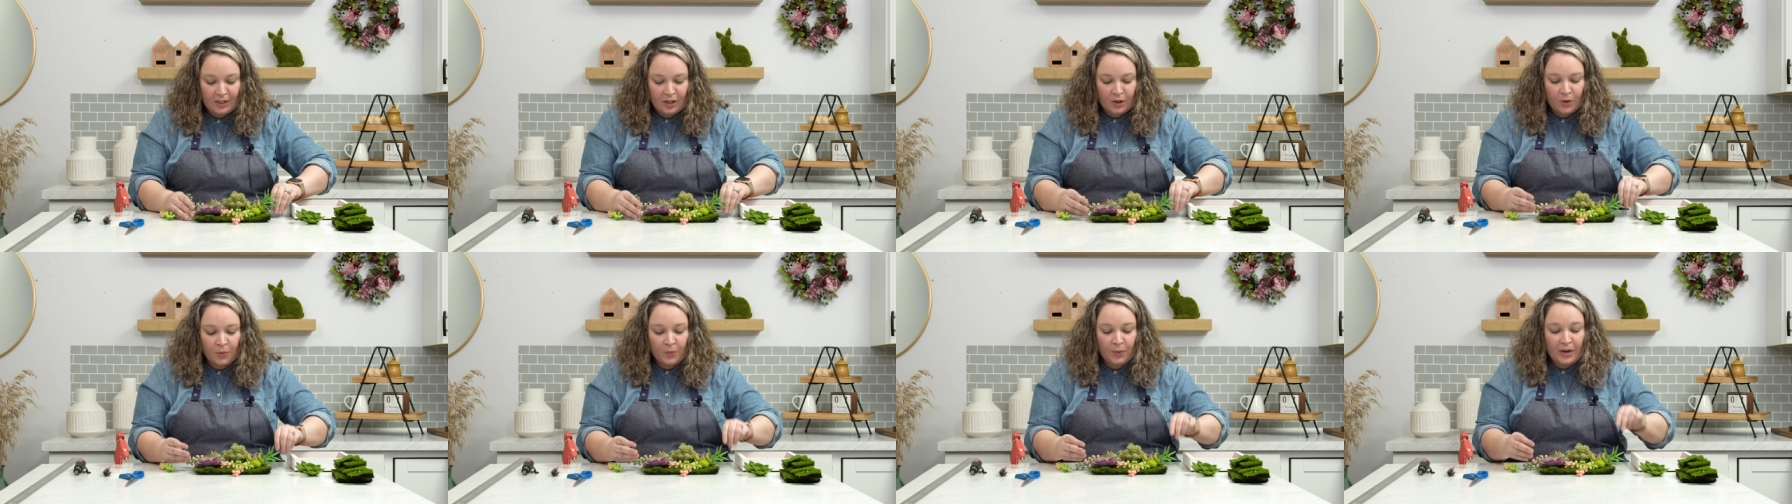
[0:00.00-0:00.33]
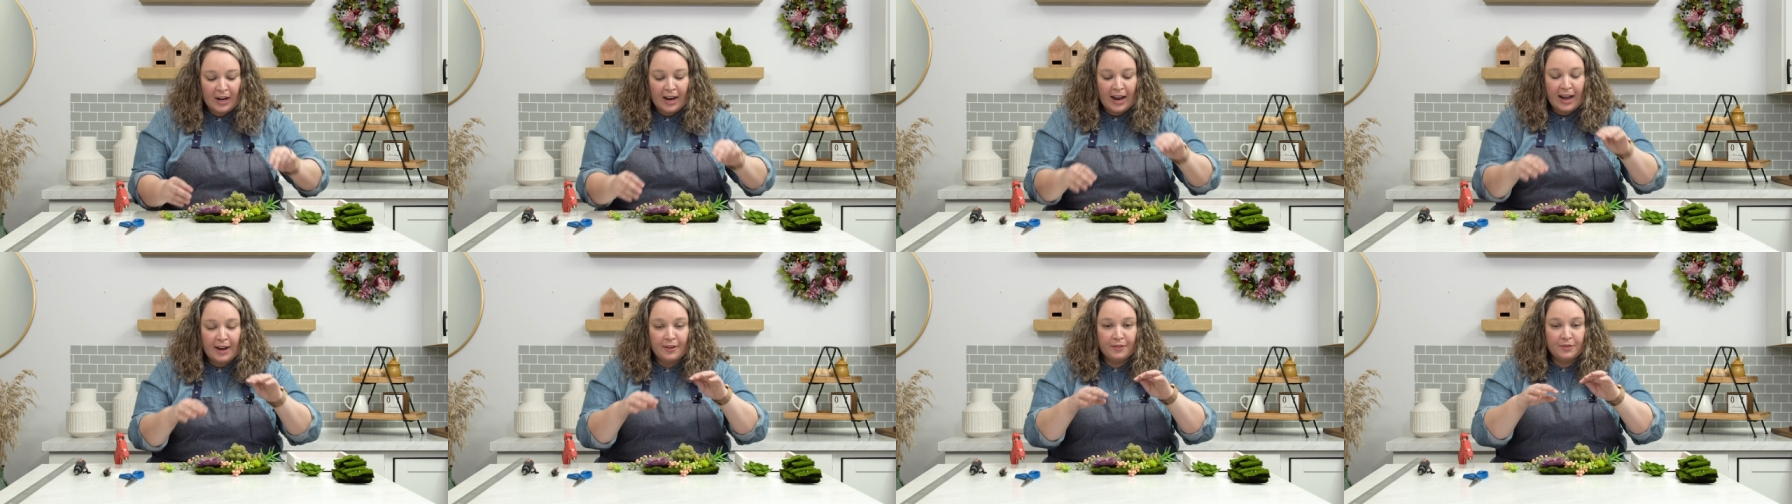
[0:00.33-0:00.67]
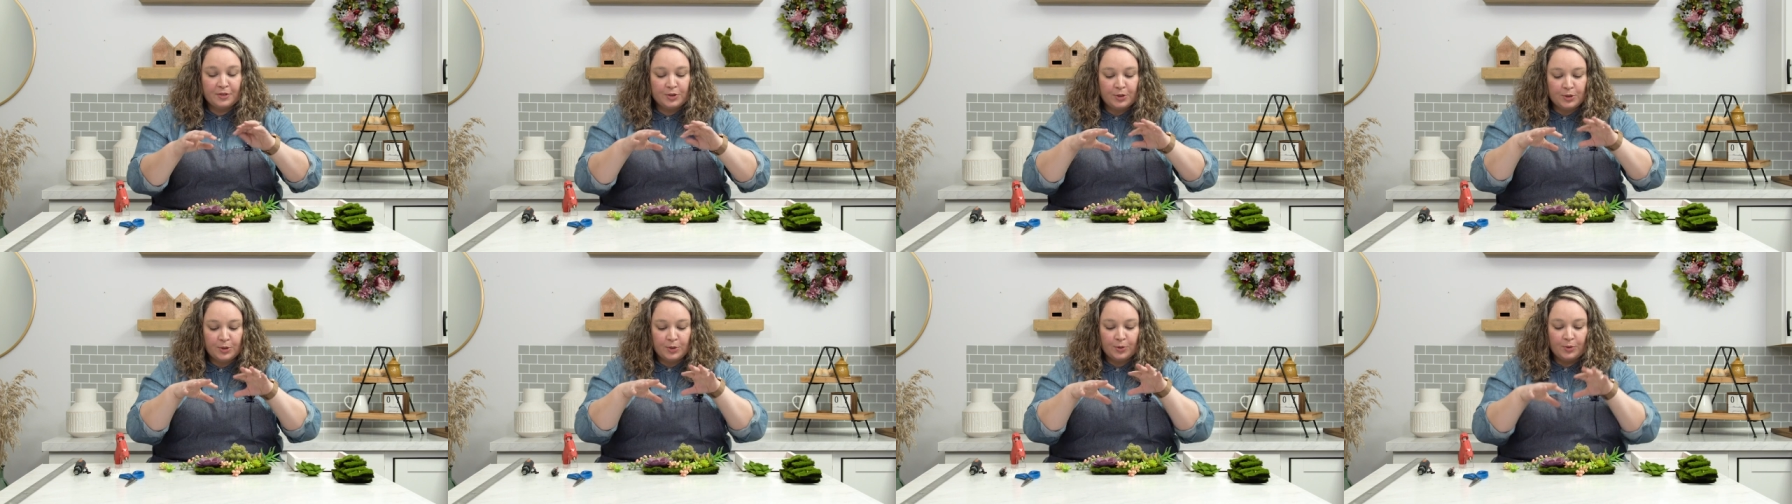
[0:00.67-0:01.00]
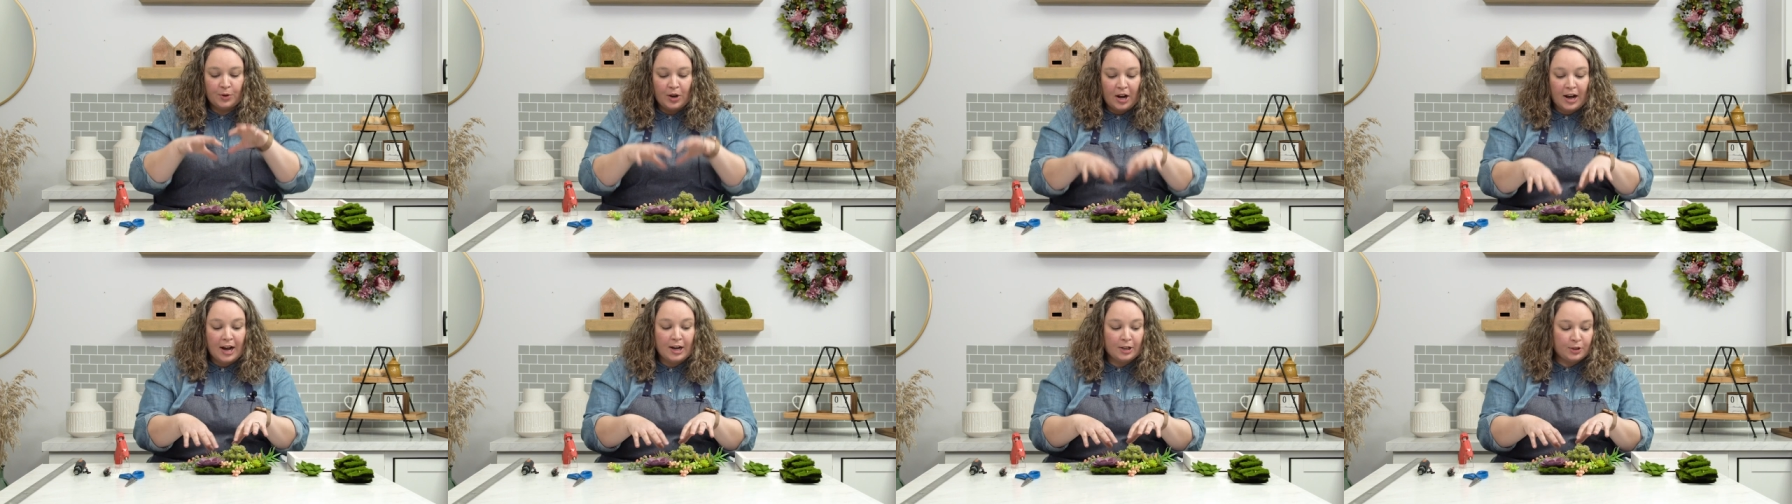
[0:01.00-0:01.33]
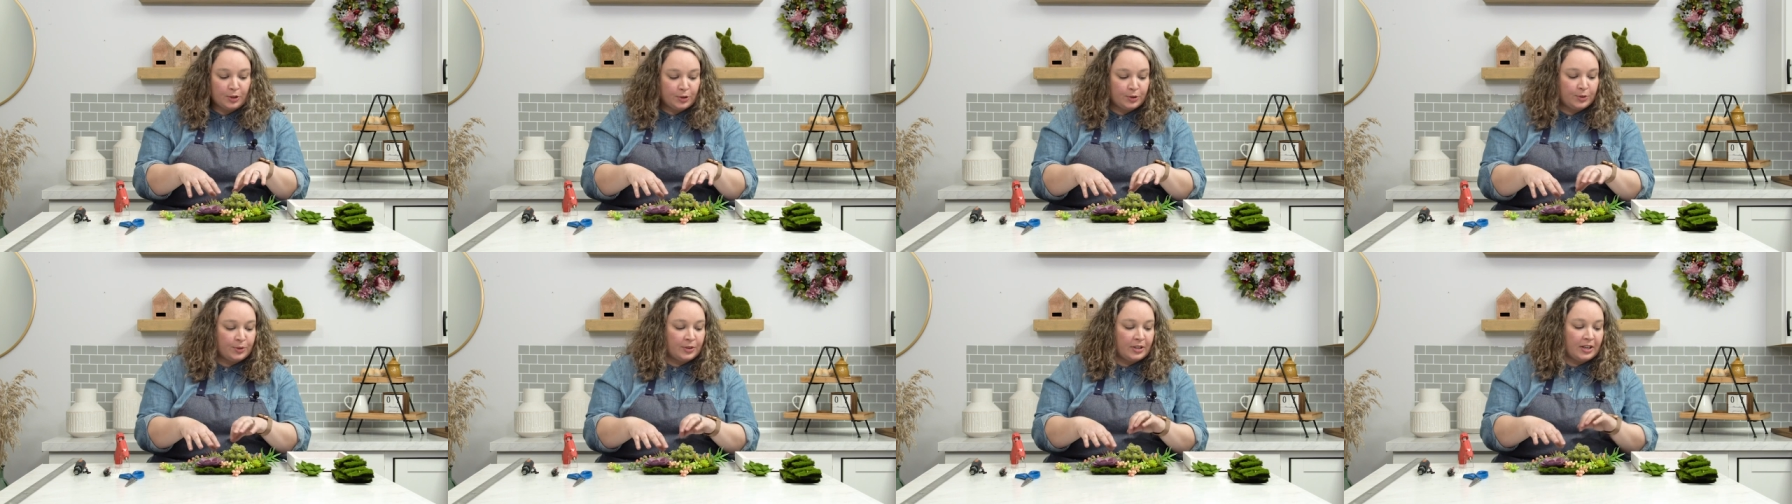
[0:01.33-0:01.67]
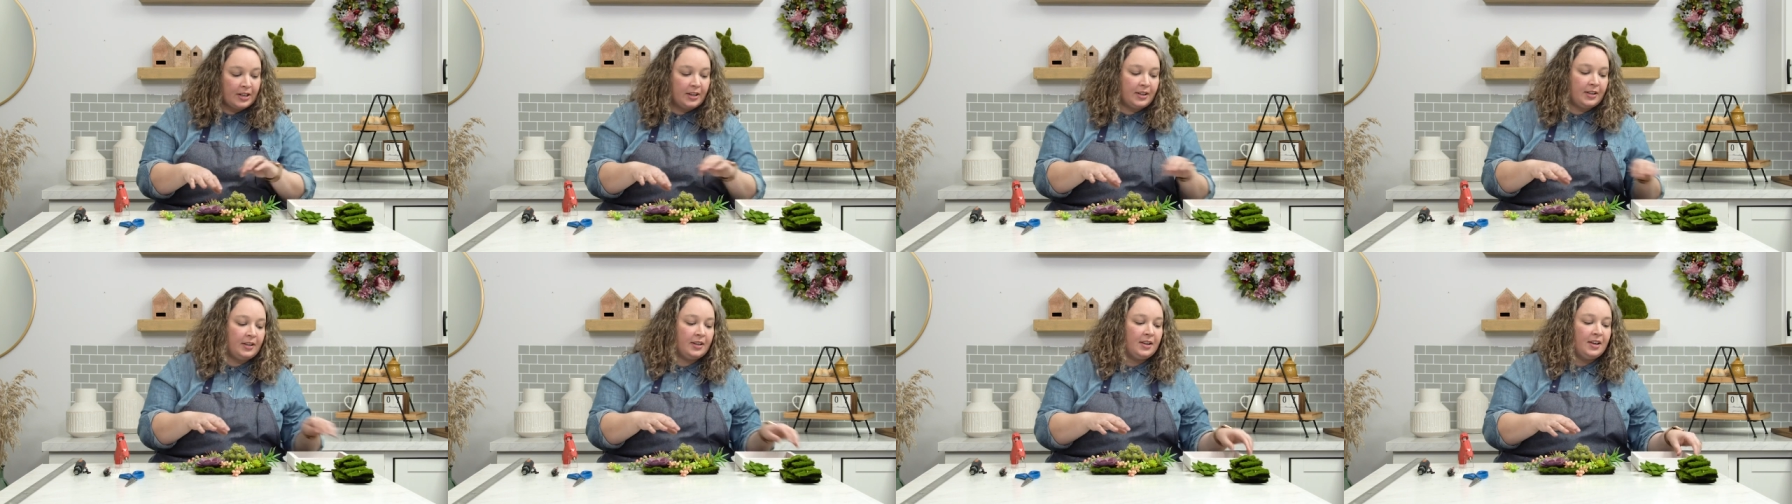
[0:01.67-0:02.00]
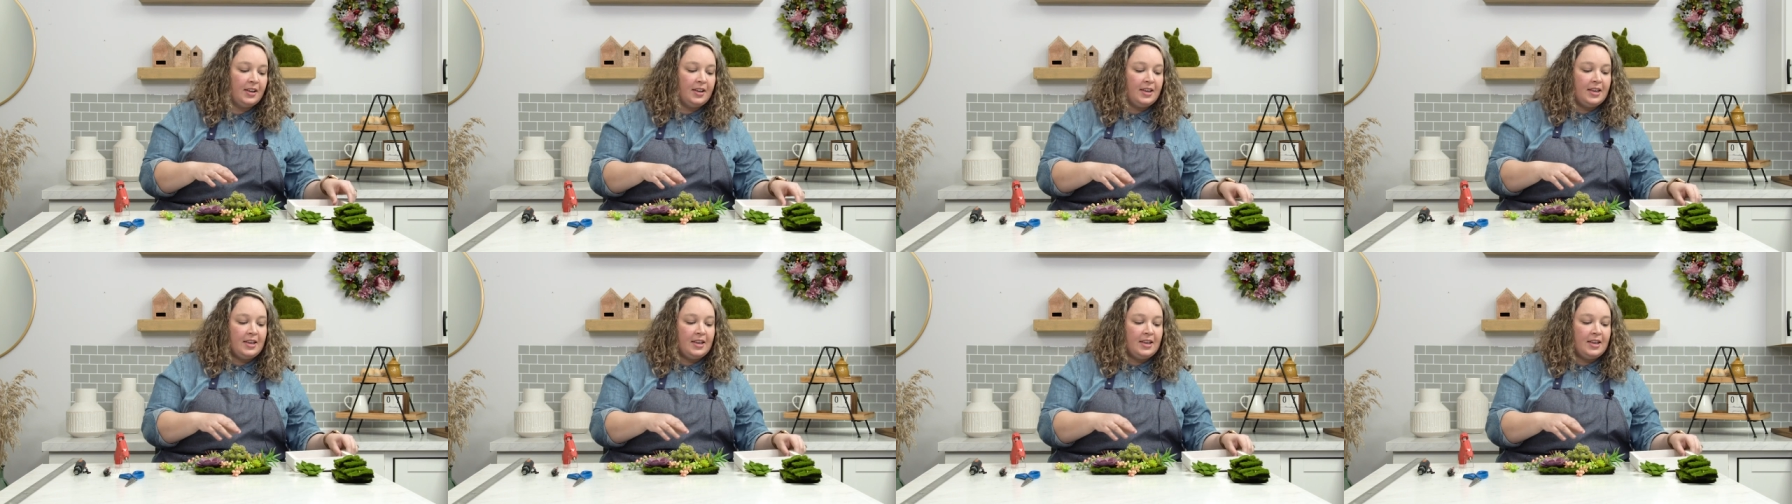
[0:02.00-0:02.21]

we have to hot glue gun